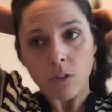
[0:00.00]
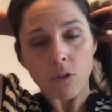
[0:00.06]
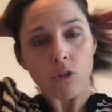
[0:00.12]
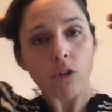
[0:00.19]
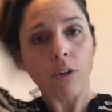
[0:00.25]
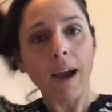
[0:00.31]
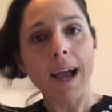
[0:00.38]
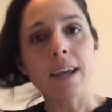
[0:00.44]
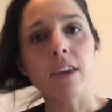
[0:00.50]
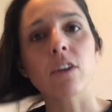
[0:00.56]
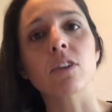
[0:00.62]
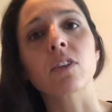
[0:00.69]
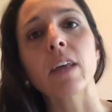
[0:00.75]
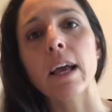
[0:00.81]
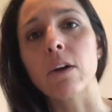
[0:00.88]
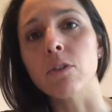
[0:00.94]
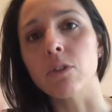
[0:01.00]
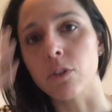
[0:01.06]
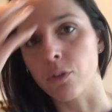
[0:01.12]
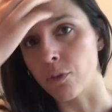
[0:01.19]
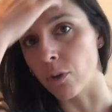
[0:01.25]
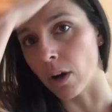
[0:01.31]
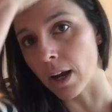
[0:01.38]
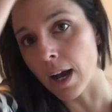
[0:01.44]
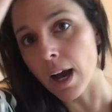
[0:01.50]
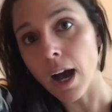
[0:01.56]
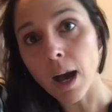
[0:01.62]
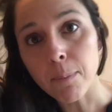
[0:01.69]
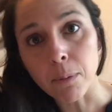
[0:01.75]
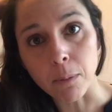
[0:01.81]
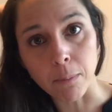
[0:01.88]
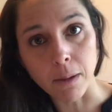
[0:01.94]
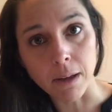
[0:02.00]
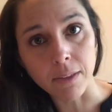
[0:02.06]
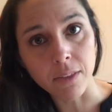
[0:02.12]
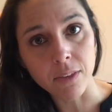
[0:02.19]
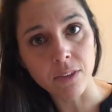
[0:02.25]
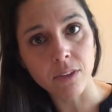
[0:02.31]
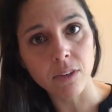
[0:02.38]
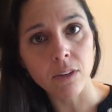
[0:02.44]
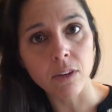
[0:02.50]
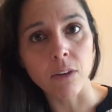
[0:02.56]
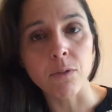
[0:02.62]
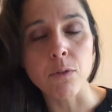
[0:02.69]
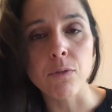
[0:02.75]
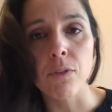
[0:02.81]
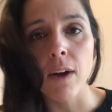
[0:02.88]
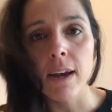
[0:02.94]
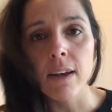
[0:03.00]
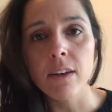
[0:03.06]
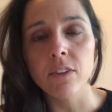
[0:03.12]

track your cycles for a couple months. If you find